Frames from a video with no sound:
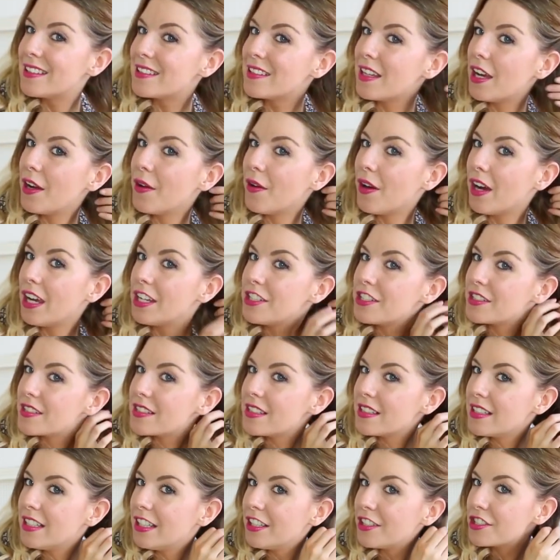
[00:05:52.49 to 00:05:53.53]
So I
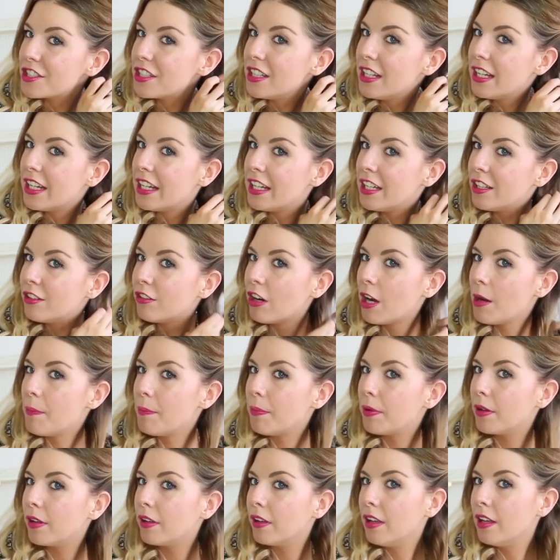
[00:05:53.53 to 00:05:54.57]
just literally
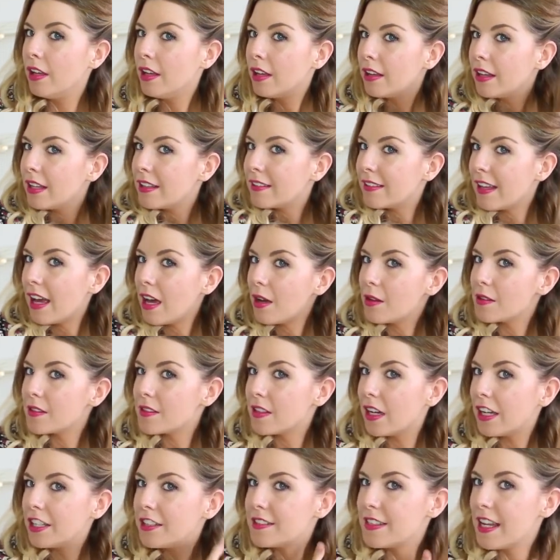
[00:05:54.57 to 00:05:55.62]
grab this
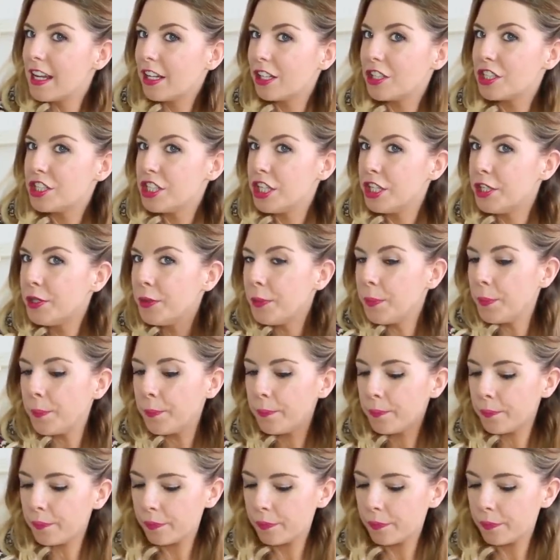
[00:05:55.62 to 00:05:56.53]
outside section